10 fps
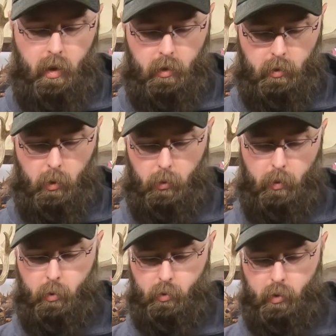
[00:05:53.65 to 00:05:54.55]
So
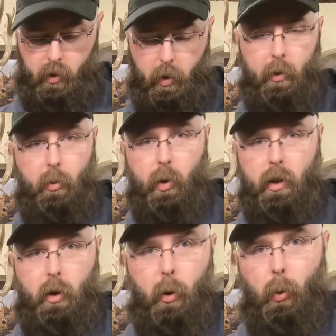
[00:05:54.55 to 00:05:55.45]
there was really only
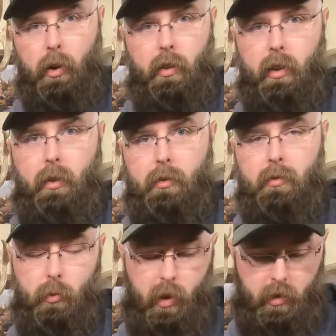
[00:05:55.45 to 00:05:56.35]
one corner
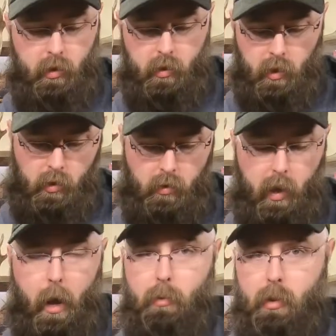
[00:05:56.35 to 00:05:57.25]
that wasn't just
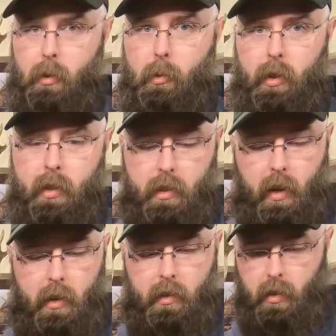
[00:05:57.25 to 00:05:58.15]
absolutely
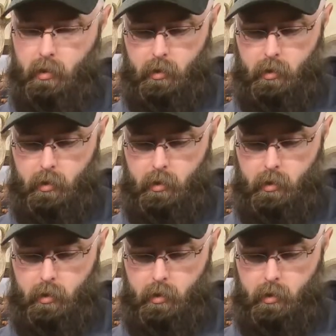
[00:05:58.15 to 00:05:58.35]
disgusting.